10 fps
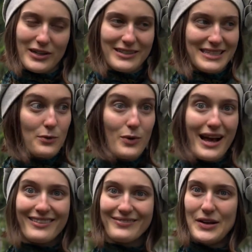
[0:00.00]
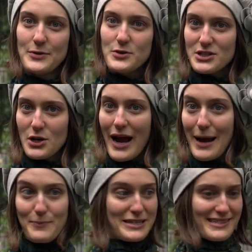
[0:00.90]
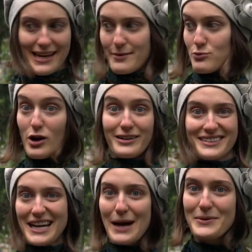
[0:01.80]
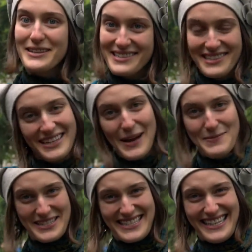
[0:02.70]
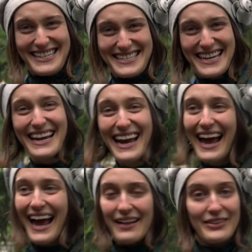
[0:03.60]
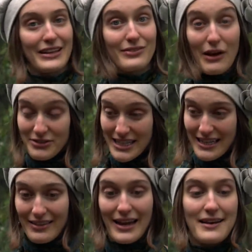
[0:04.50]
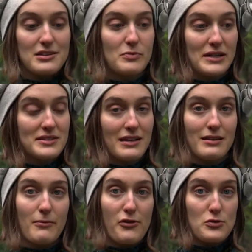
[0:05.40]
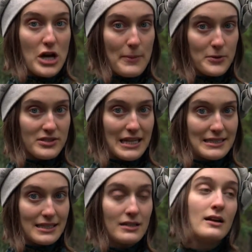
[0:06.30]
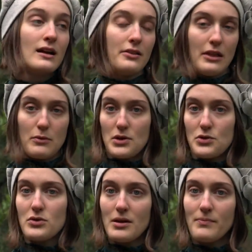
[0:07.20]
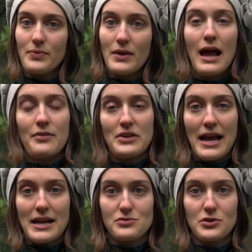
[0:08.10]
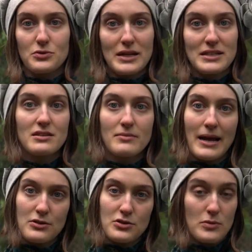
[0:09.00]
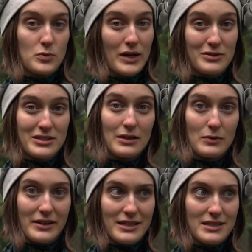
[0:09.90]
And I was like, well, just so happens I brought a copy of the synopsis. And they loved it, and they asked me to send them a few chapters, and I did. They read through them, and they asked for the rest of the manuscript when I was done with it.